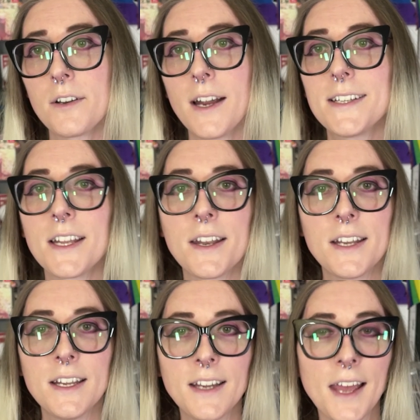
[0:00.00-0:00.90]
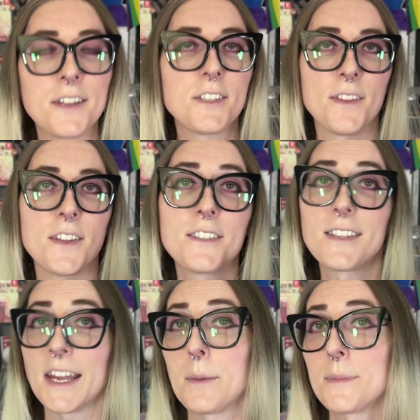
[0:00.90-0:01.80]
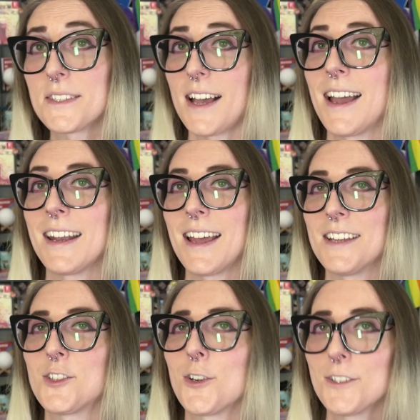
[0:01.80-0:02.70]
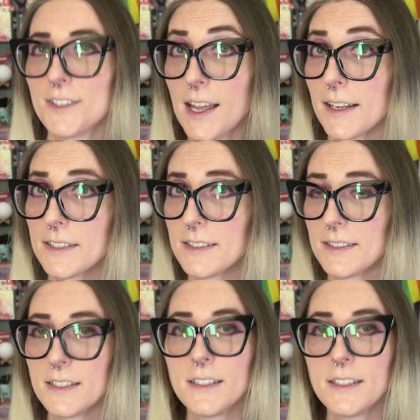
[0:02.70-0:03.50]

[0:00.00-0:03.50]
identity, again, is on the same side as her sex.